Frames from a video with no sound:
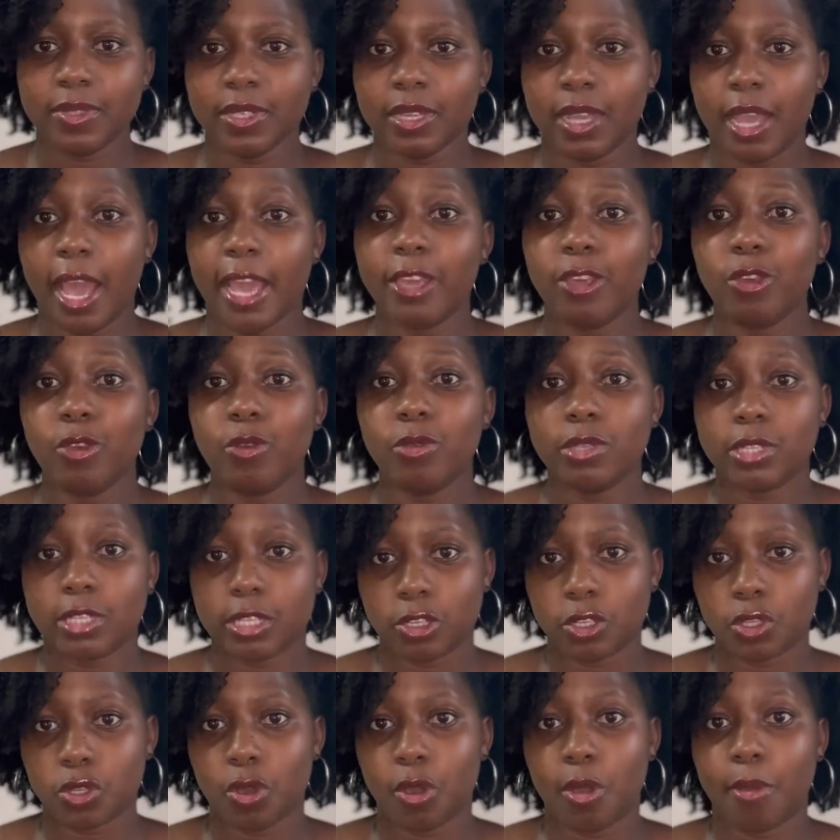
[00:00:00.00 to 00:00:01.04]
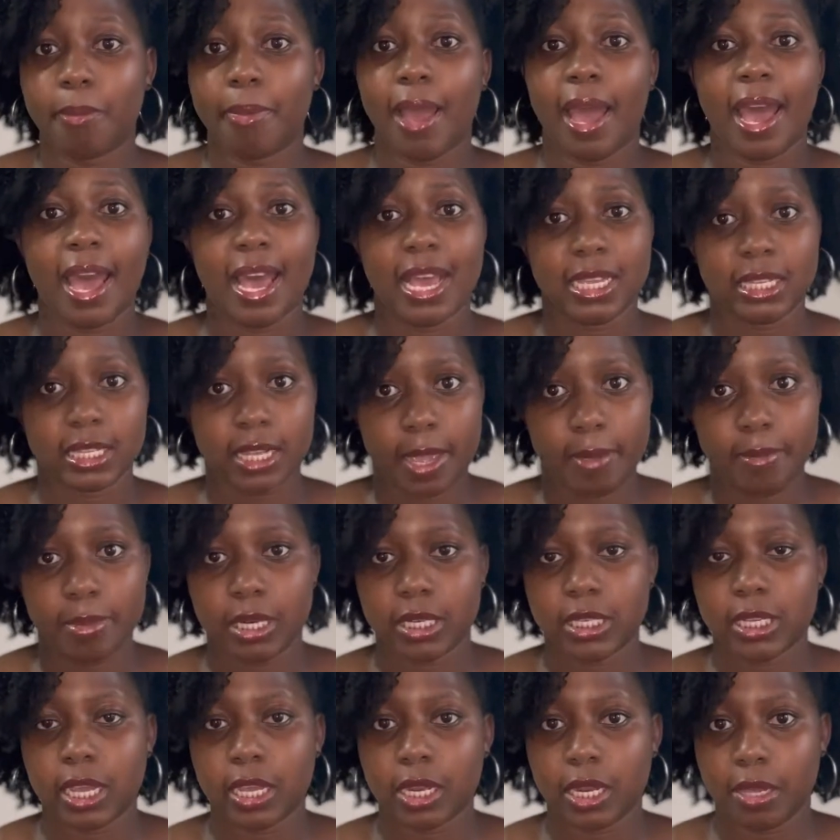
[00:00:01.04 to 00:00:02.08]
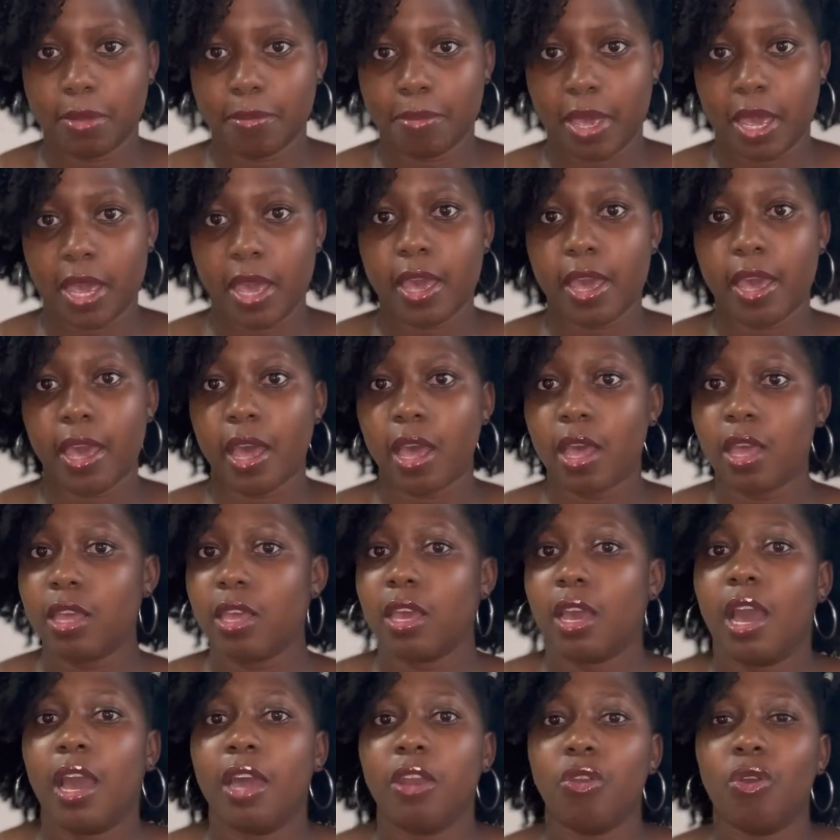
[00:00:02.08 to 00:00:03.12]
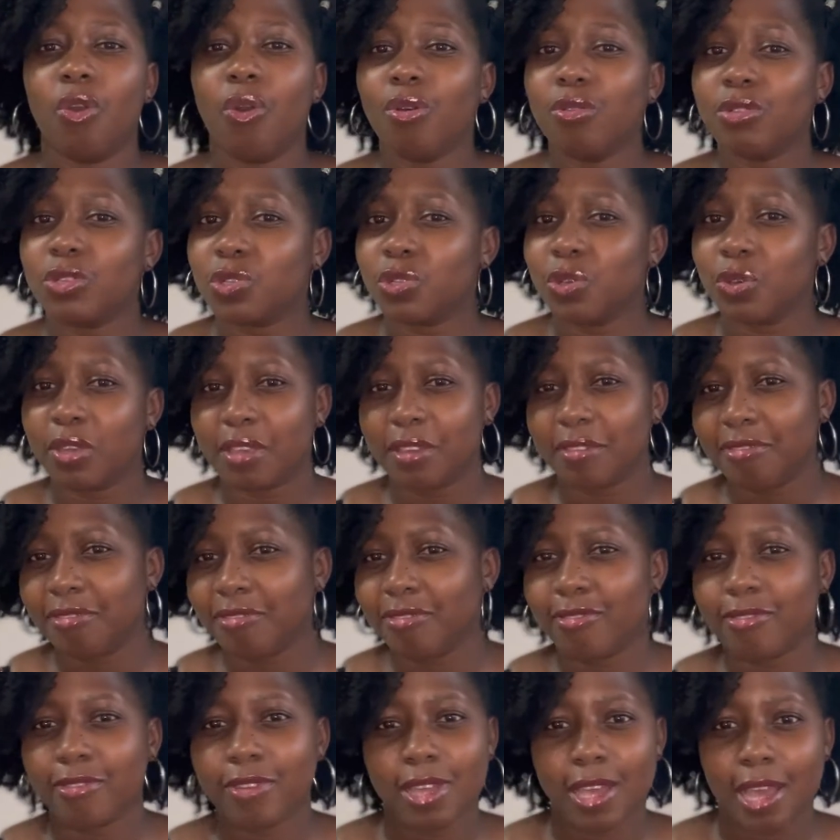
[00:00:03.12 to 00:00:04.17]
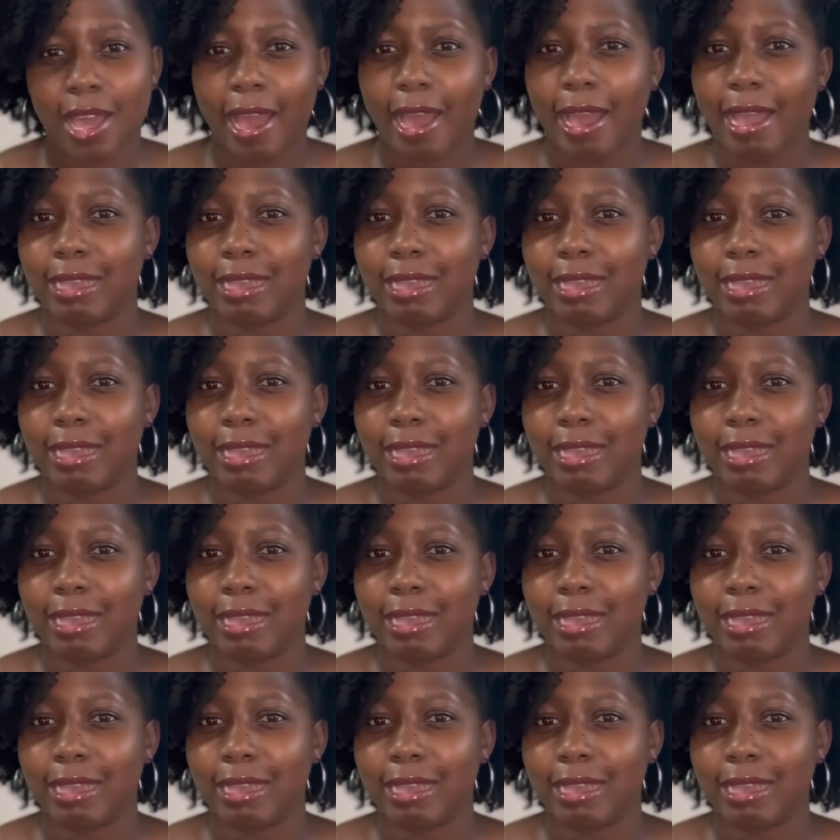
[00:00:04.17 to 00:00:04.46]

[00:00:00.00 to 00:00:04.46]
I use this comb as I am detangling my hair, and also if I